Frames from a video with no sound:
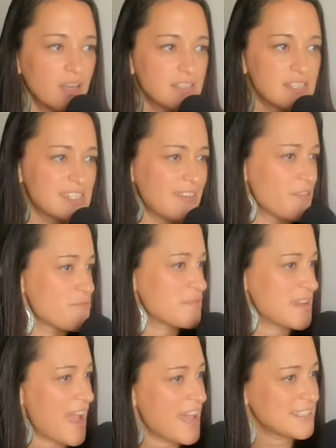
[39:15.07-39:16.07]
since I've even
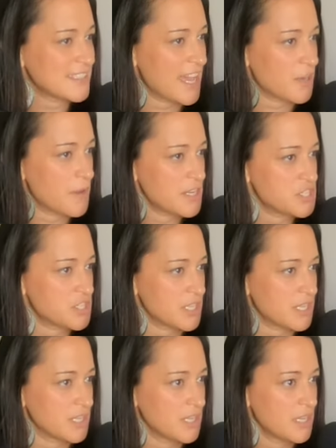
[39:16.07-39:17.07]
been asked that
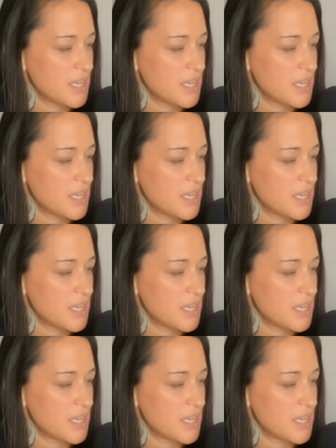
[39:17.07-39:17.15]
question.